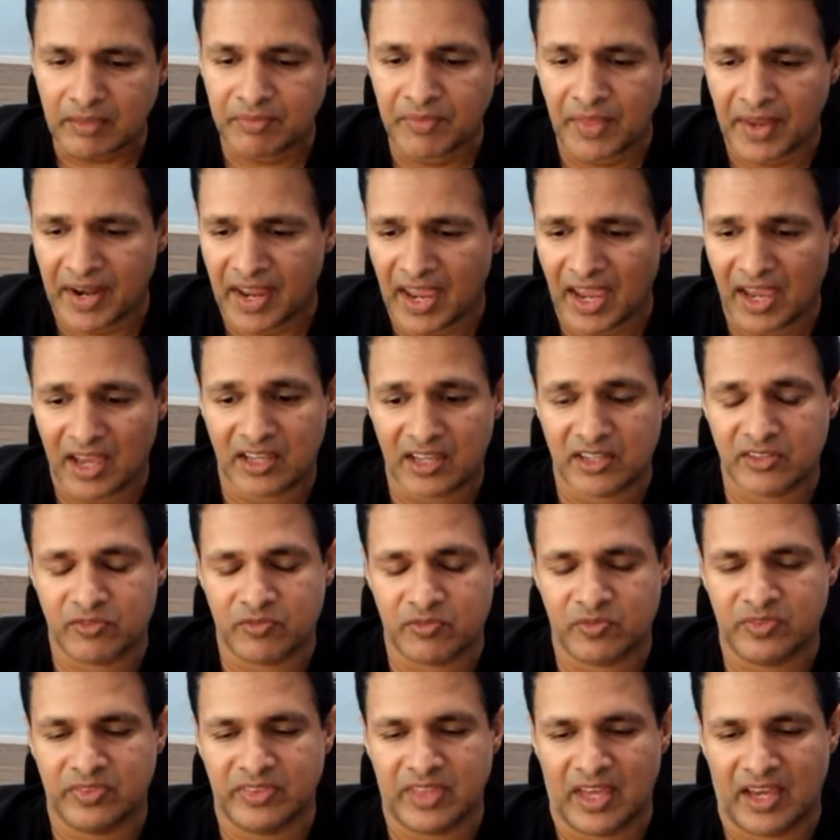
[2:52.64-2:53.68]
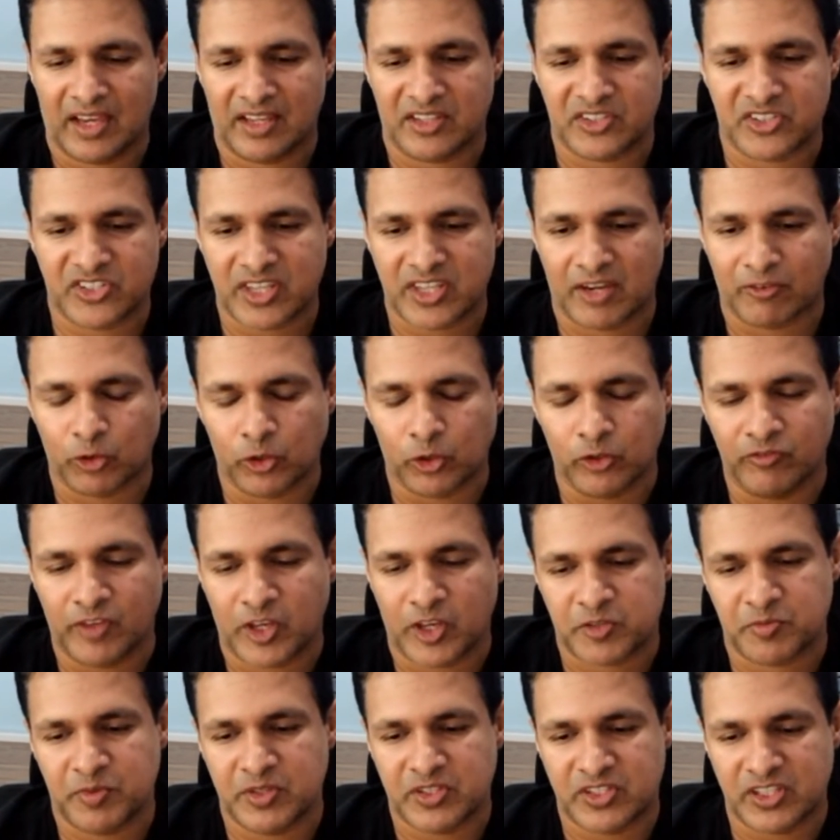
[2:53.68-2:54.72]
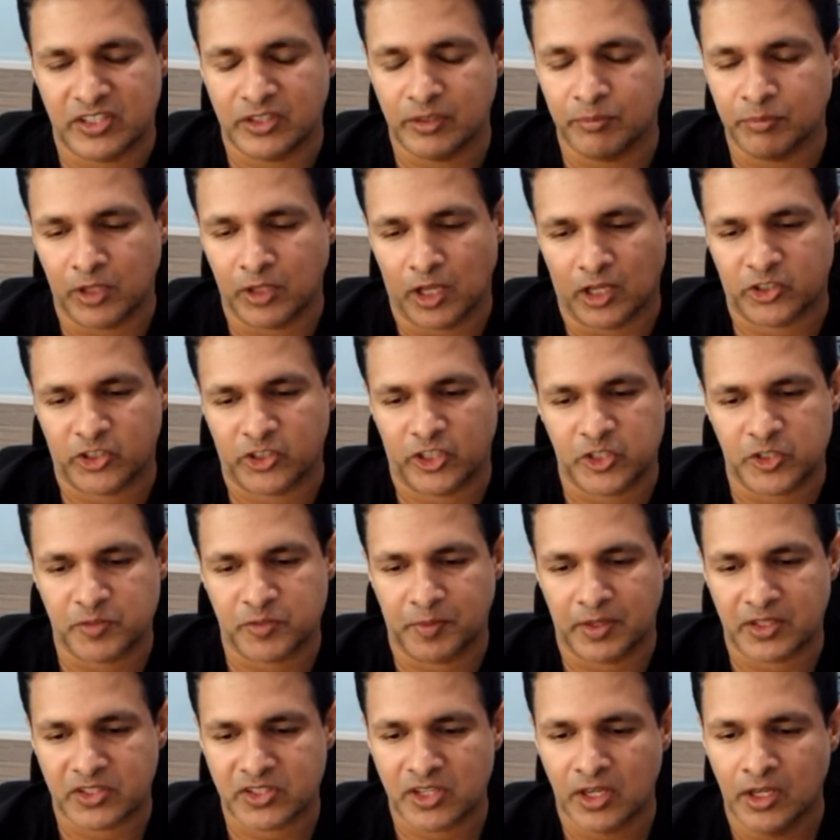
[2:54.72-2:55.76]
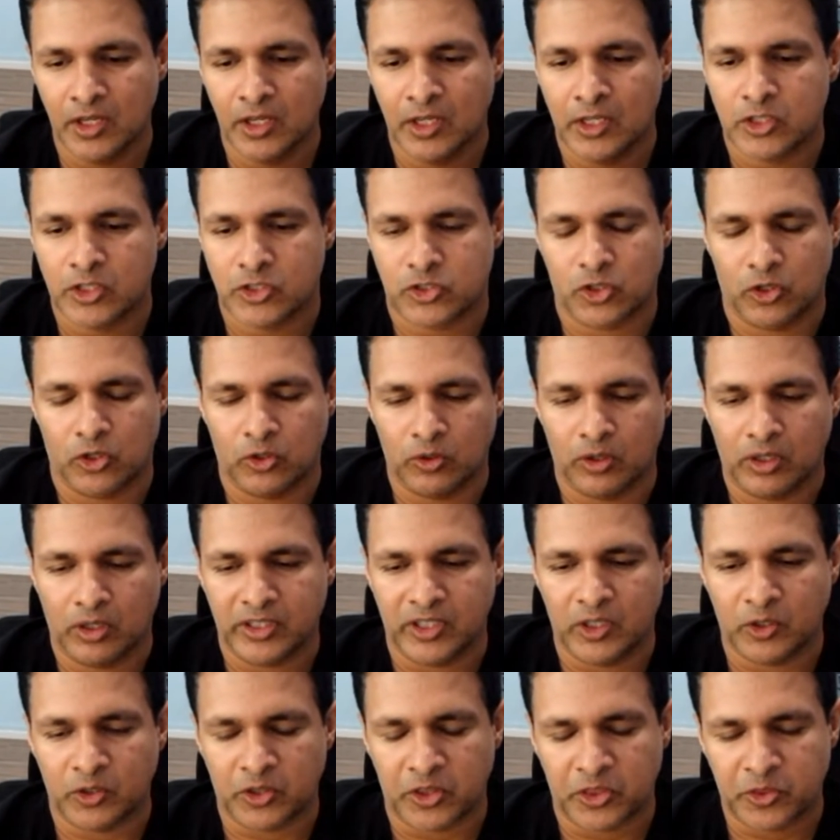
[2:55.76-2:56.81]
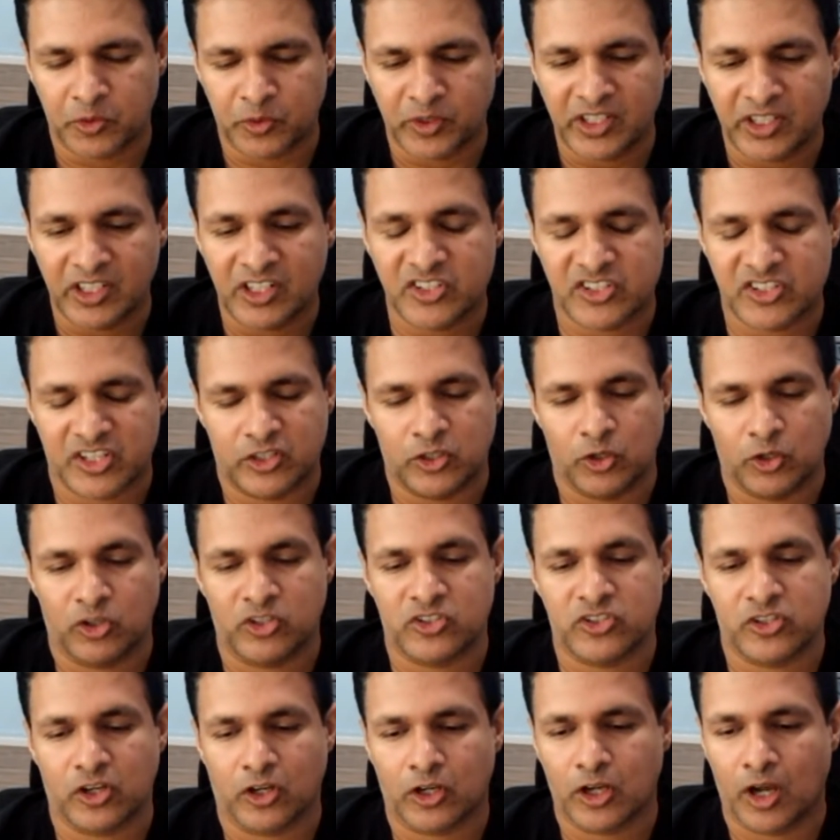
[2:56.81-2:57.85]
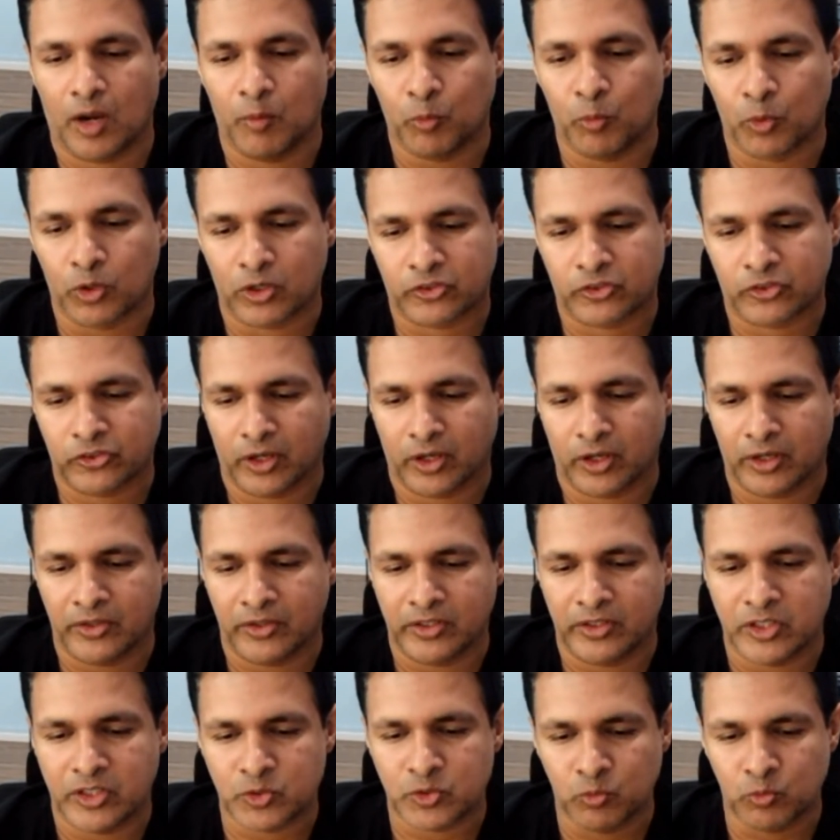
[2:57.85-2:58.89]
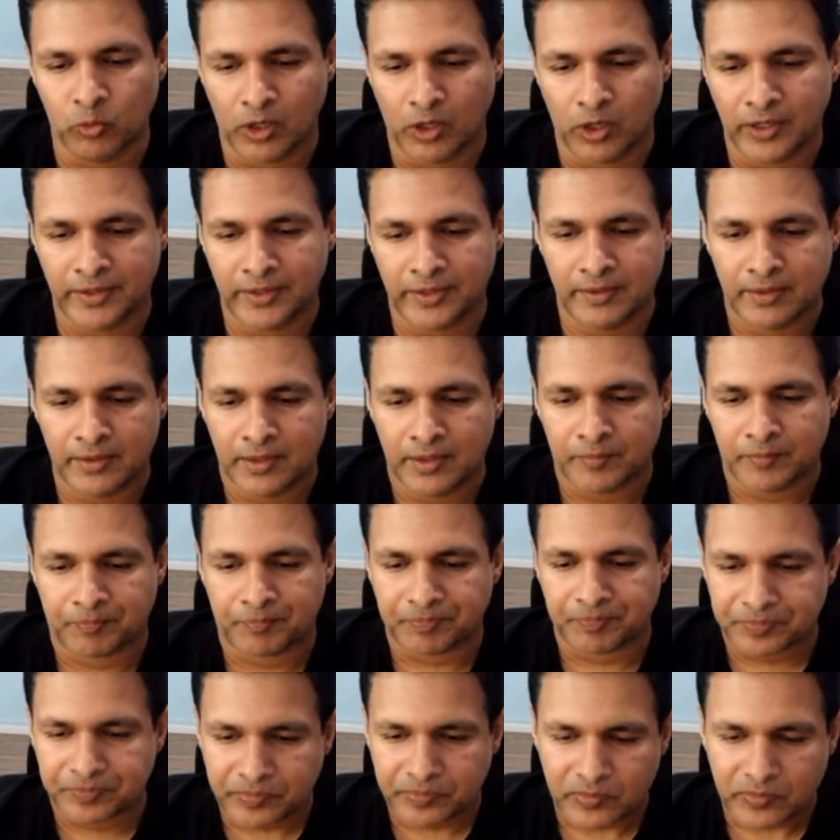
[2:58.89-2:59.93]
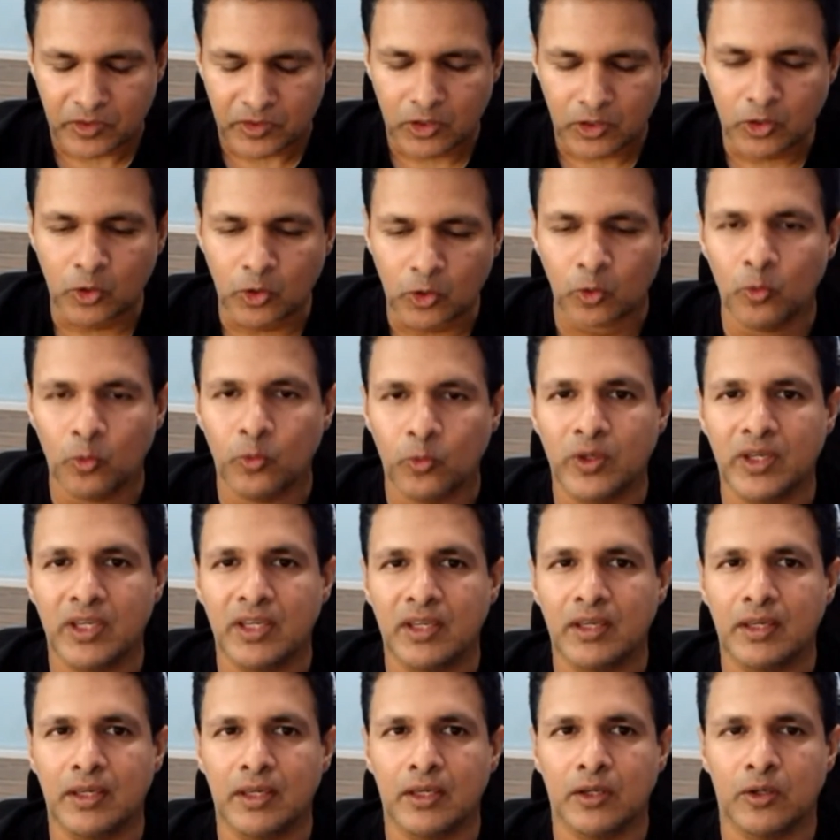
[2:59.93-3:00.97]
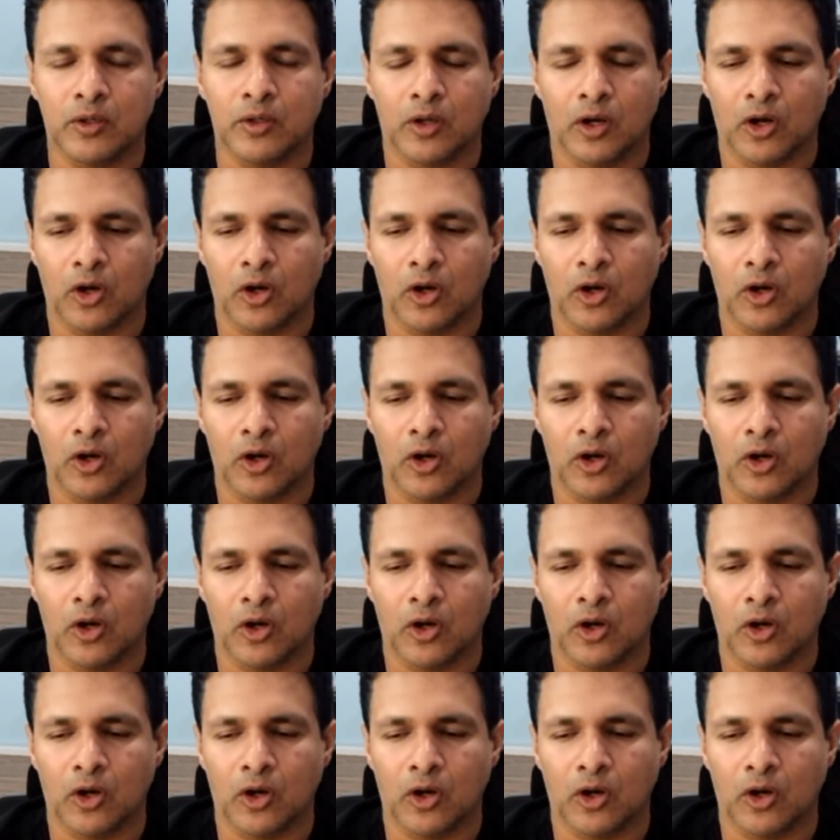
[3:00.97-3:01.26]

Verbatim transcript: that have has several investments in the blockchain space. So you know, the three areas that tokens.com works on is one we